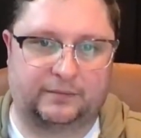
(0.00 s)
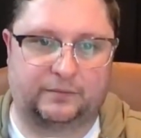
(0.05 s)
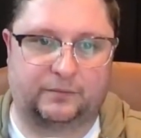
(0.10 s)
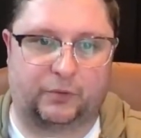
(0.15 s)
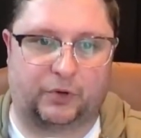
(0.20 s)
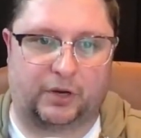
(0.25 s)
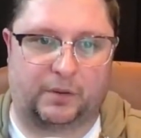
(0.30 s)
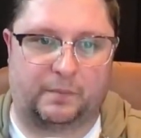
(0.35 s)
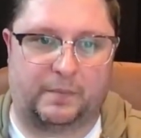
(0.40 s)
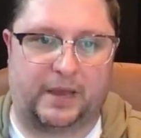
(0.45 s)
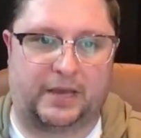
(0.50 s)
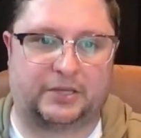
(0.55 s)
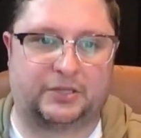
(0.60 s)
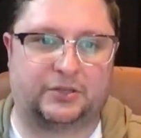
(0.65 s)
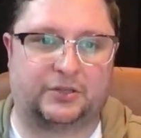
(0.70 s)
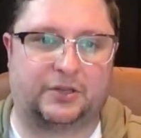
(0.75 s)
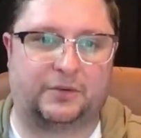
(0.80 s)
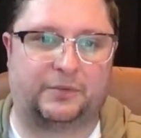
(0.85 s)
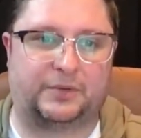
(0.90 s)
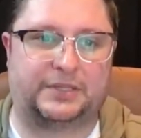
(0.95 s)
We're going to make
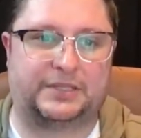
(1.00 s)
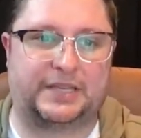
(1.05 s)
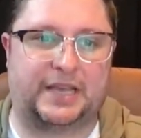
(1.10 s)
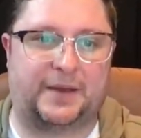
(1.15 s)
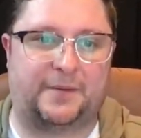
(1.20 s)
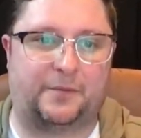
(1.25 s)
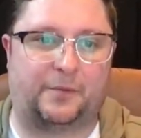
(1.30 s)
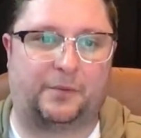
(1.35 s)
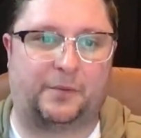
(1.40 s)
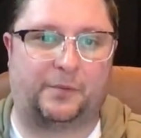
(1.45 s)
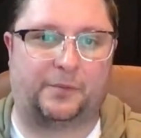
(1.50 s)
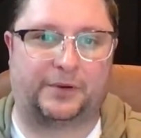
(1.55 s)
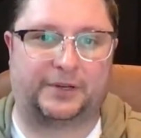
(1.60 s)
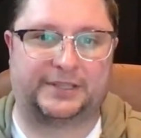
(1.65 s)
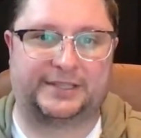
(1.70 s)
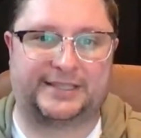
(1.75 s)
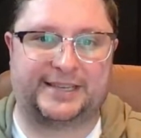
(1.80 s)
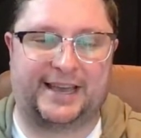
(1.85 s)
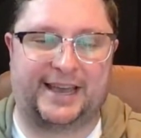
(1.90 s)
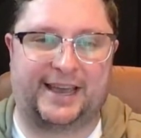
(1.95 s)
sure that we say what we want
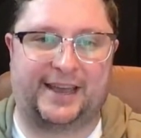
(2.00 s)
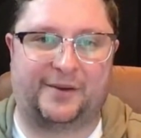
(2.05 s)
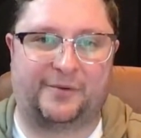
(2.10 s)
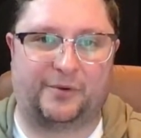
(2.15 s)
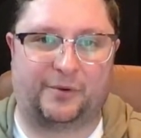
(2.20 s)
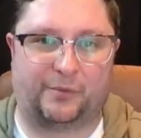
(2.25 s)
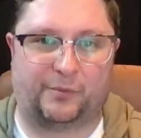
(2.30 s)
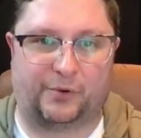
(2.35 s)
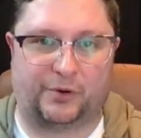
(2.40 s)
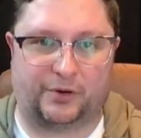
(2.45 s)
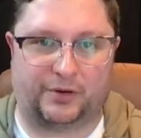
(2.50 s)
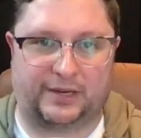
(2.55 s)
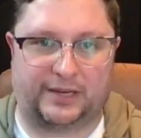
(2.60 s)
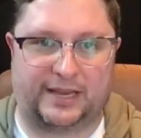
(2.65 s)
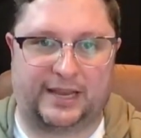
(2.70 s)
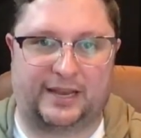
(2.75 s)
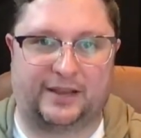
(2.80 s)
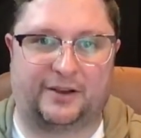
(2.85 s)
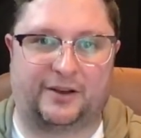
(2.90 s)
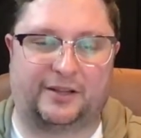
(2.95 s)
to say. We're, we're
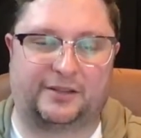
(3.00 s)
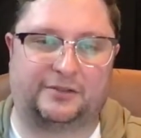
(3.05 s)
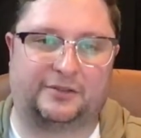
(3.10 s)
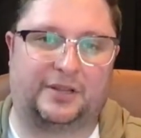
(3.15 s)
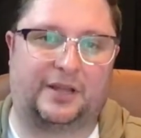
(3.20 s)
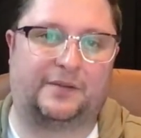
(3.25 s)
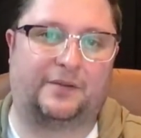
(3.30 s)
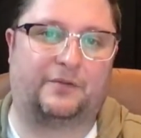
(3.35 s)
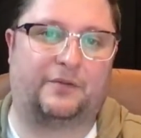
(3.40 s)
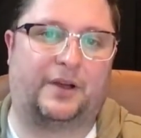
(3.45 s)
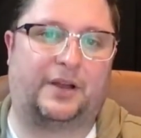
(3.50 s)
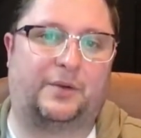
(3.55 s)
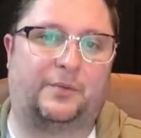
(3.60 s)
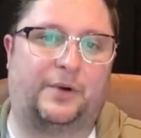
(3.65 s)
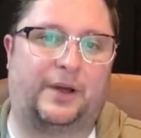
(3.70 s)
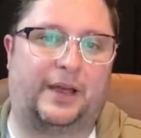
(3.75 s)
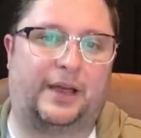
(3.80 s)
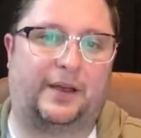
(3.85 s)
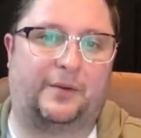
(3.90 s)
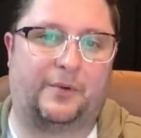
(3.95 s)
getting on their level right
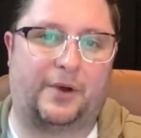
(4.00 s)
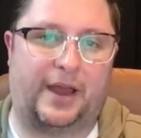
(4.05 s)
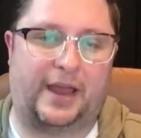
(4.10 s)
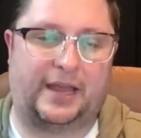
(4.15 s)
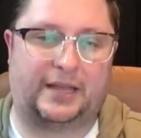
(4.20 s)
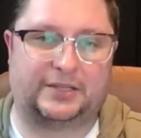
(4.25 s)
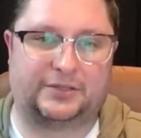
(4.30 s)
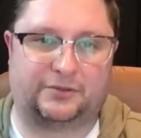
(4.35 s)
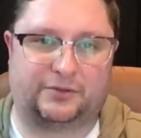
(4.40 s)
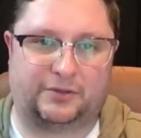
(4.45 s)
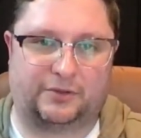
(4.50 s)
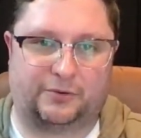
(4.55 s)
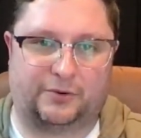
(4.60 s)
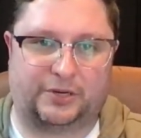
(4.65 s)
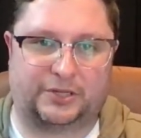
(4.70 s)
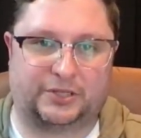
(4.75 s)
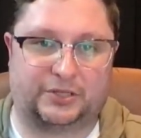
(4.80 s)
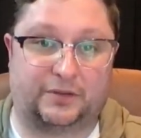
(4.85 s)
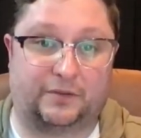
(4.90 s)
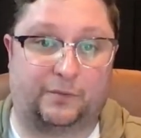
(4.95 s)
away. We're answering the
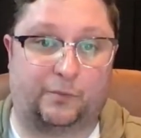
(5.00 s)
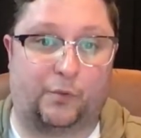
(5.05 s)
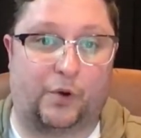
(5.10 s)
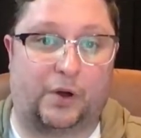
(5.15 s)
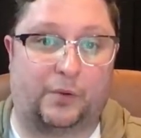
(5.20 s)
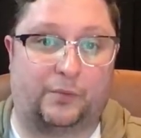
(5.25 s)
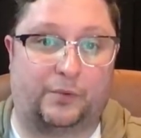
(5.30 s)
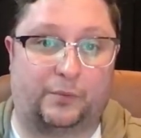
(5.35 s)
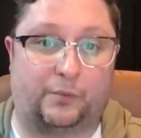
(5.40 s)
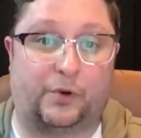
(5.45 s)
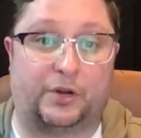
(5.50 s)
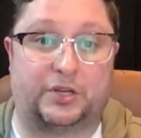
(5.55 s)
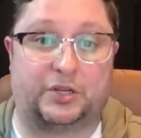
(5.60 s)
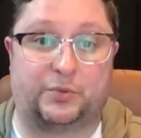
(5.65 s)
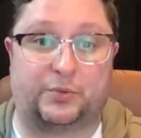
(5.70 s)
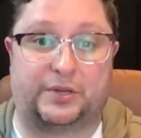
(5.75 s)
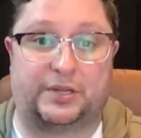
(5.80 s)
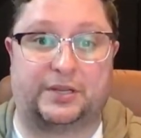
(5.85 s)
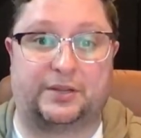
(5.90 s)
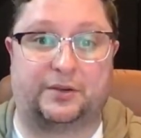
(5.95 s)
question of what, what do
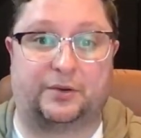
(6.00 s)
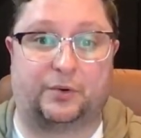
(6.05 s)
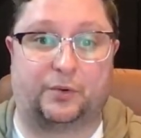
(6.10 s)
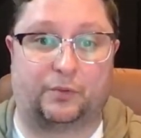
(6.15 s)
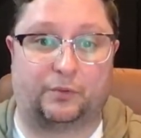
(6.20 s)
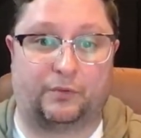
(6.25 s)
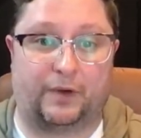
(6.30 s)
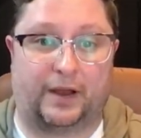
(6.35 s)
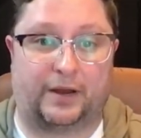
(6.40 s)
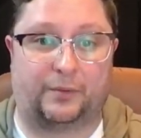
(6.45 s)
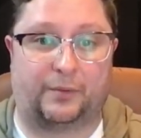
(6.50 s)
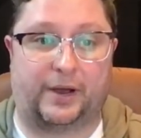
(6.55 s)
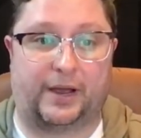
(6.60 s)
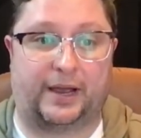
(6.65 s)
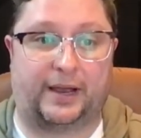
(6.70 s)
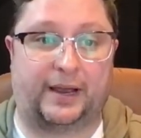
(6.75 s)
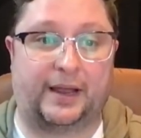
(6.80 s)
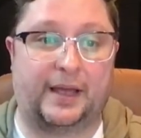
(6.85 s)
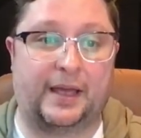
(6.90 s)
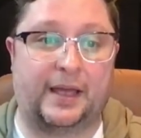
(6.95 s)
we do right away.